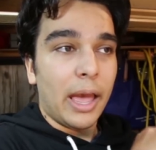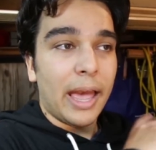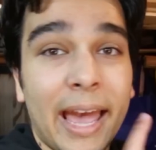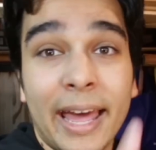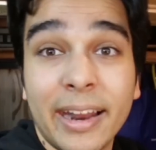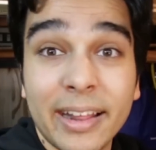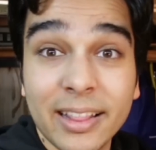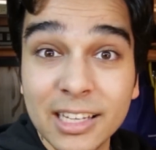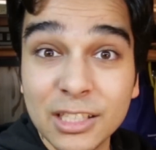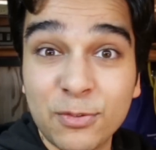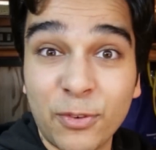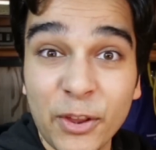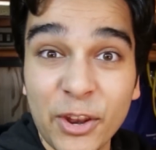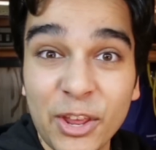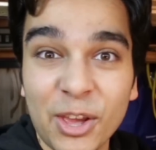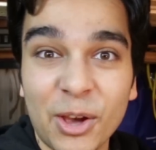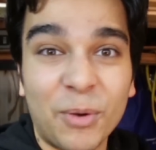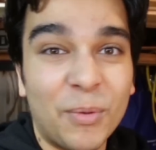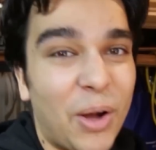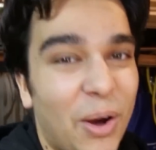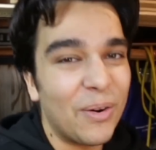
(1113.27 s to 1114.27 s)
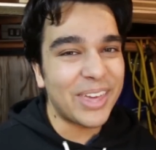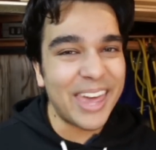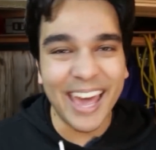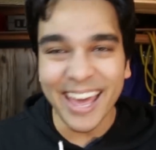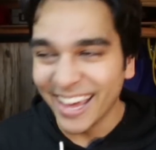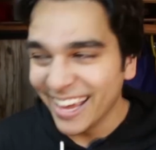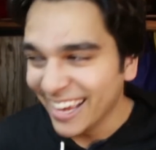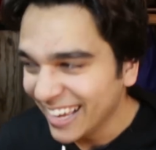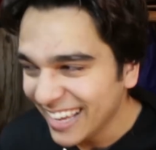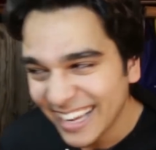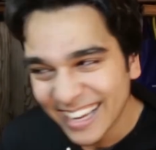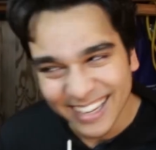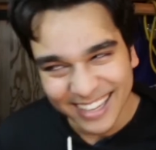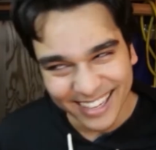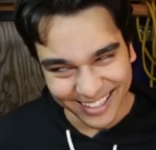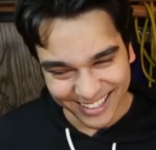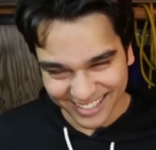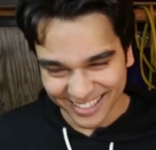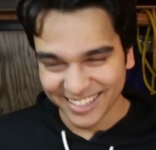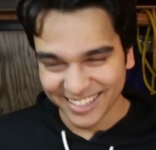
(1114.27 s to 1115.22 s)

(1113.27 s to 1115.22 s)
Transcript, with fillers: edit this video. Okay.